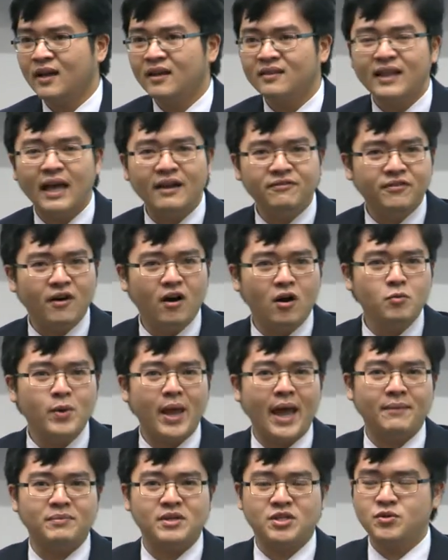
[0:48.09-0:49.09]
Therefore, we
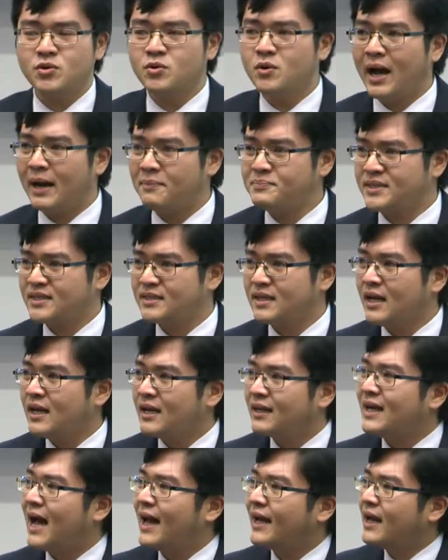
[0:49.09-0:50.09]
have the two hubs
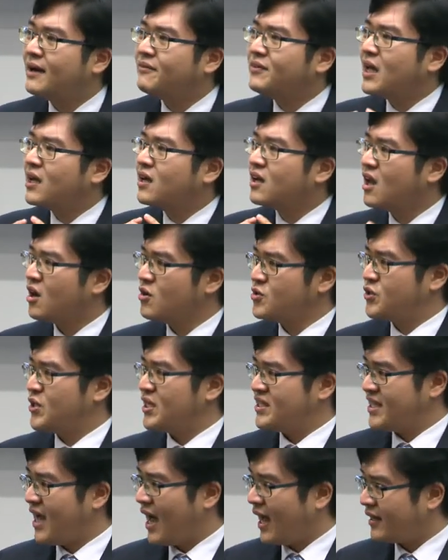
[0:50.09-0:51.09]
that are very close to
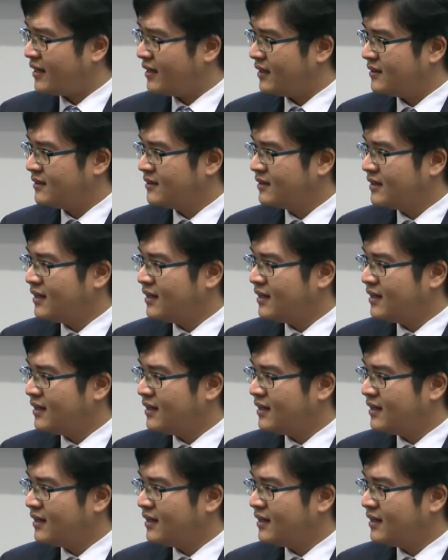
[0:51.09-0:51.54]
each other